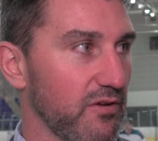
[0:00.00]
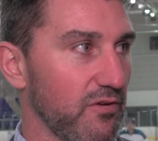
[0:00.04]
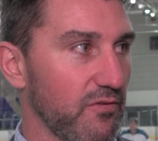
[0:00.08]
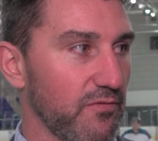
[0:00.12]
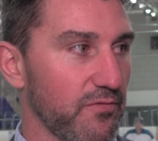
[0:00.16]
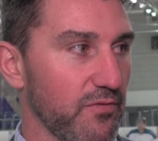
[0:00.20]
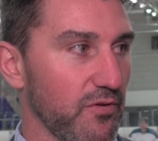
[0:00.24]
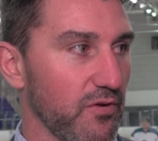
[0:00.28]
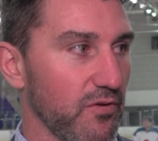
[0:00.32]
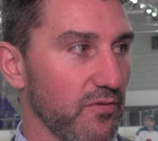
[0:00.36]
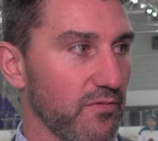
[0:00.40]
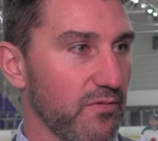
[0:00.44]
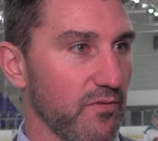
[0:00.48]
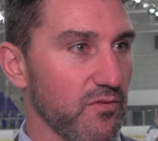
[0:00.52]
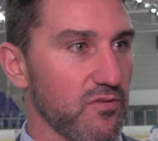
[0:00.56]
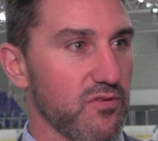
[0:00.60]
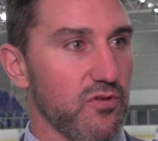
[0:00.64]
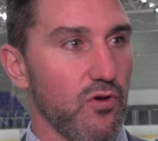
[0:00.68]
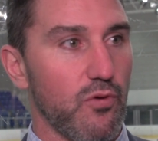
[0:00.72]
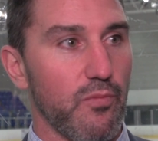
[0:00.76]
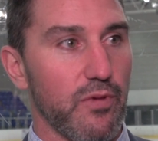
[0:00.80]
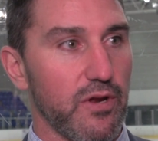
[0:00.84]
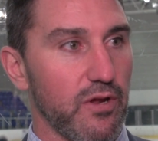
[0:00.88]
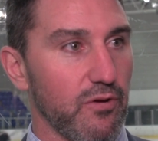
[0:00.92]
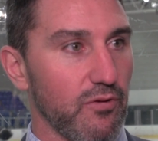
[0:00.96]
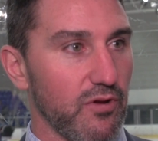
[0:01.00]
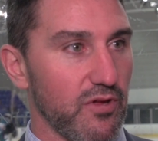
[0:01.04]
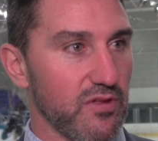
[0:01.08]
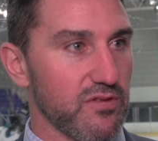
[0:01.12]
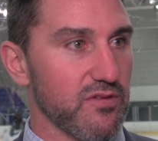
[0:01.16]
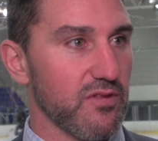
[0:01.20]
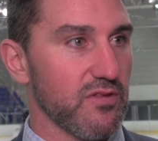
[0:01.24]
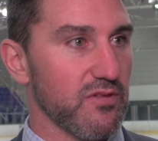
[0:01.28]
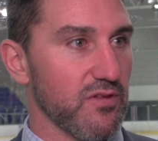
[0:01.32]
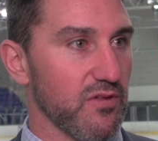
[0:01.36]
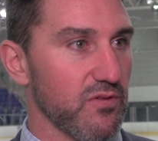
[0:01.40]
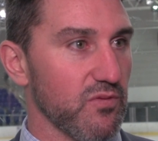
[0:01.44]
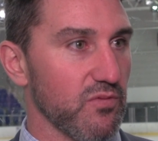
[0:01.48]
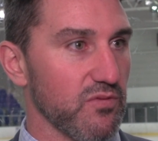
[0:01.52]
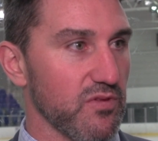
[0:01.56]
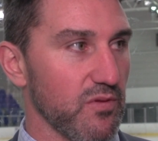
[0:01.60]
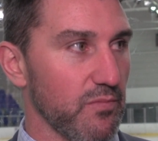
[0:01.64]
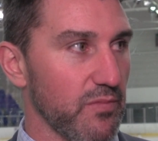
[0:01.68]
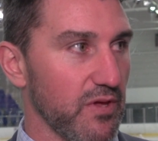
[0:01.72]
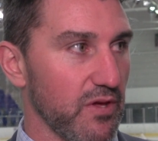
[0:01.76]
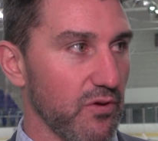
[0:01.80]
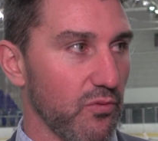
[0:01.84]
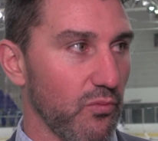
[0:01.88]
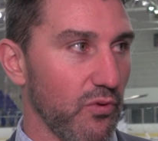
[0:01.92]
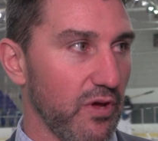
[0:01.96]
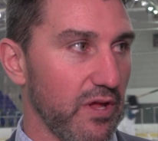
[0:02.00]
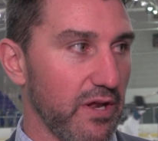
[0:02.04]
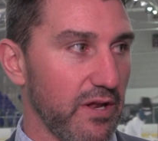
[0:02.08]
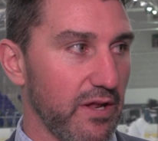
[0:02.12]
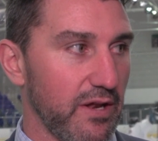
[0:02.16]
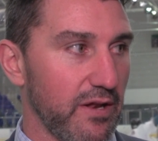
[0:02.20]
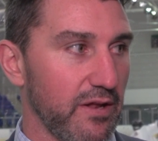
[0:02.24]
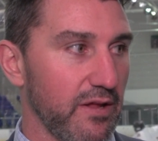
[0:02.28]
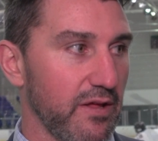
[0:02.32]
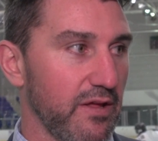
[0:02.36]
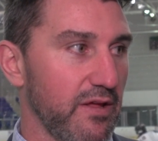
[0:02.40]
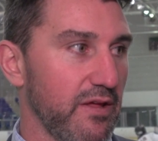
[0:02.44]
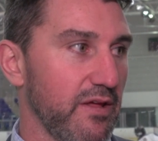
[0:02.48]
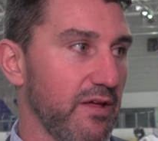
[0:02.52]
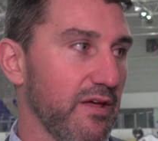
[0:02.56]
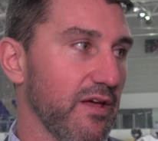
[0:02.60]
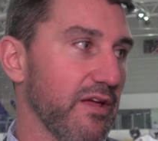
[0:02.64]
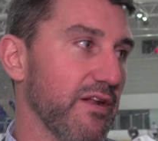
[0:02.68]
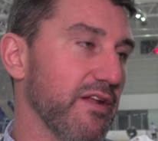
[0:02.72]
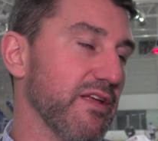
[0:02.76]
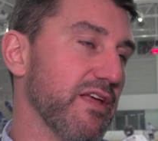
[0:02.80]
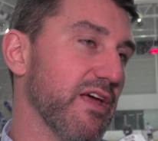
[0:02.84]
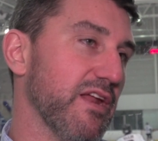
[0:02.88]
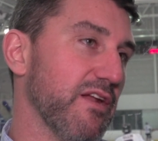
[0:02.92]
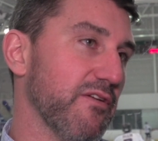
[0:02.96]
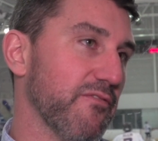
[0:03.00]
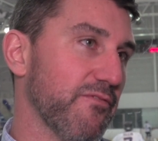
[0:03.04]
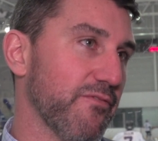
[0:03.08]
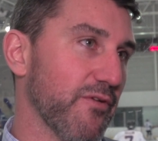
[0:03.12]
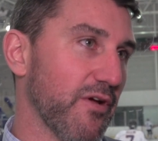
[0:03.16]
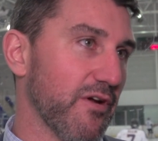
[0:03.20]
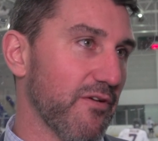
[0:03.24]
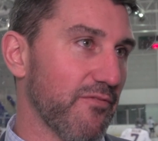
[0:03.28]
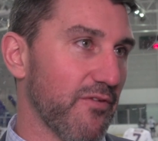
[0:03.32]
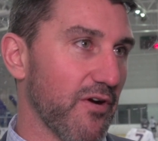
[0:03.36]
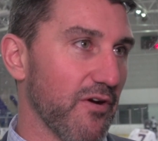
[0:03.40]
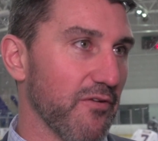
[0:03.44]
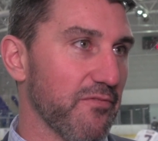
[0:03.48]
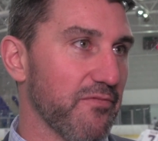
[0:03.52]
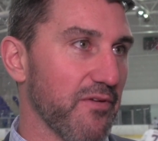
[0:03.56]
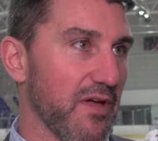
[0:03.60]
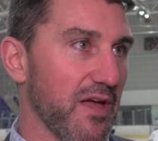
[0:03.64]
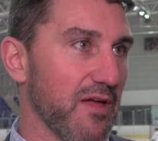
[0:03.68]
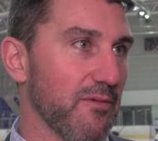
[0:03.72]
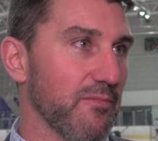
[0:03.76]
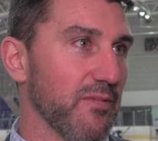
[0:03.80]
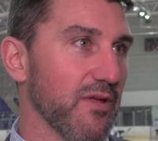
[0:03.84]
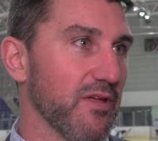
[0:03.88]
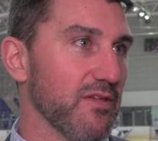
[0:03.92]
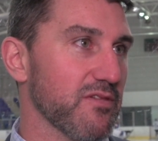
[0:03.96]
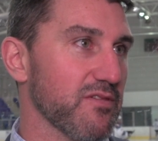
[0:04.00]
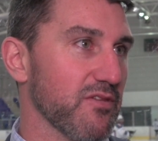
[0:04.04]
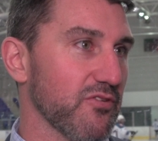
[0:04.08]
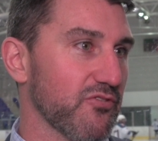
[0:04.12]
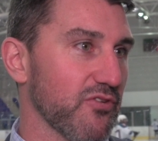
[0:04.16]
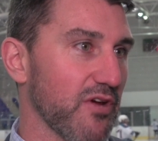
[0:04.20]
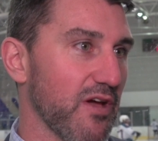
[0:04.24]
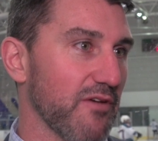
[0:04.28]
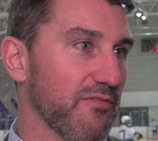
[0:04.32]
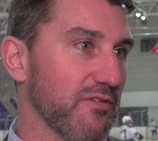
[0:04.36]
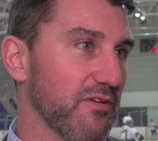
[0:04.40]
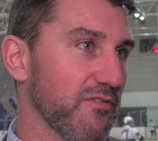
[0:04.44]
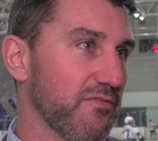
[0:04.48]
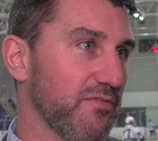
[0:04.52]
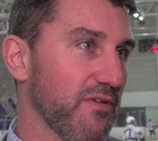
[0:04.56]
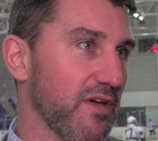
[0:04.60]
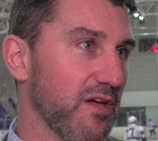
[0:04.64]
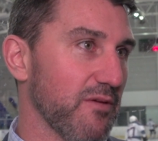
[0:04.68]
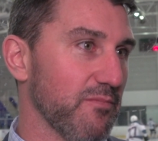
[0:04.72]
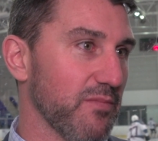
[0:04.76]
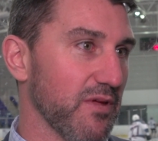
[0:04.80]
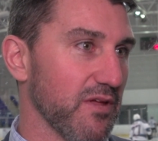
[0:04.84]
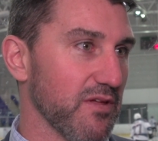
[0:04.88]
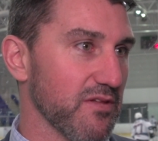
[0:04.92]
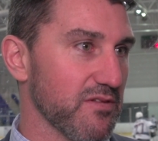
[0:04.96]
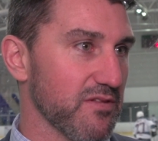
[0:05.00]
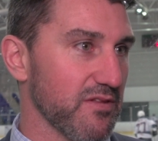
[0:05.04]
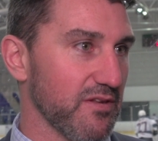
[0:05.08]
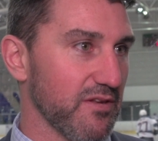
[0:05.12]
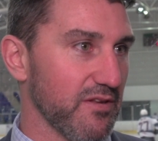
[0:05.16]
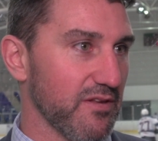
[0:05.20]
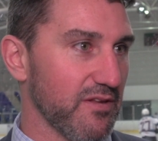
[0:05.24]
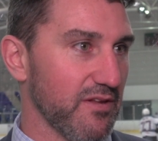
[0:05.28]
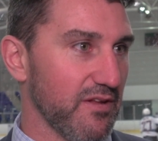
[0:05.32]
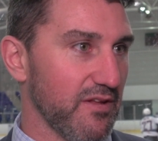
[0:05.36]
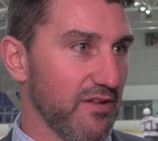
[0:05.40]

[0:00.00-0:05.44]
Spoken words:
For so many reasons, this was a big win, and to get it in front of our fan base, the traveling fan base, and